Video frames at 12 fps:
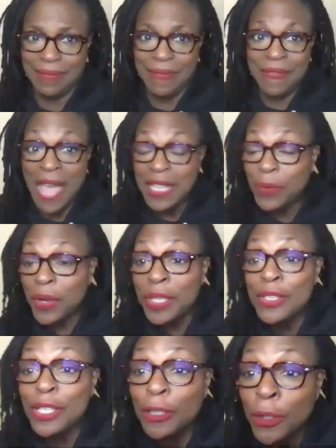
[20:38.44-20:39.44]
That's where the
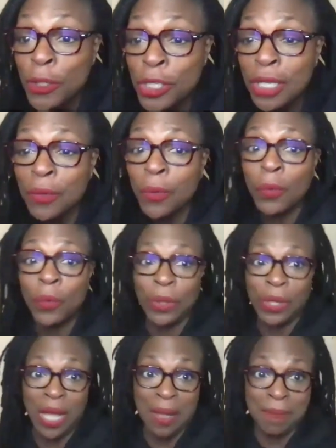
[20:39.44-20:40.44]
solution will
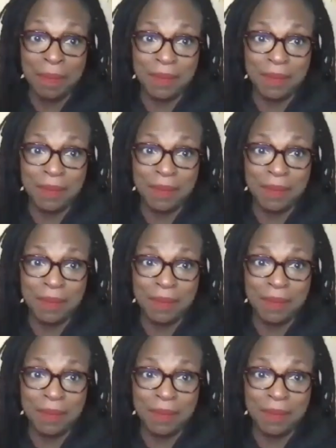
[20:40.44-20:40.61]
come.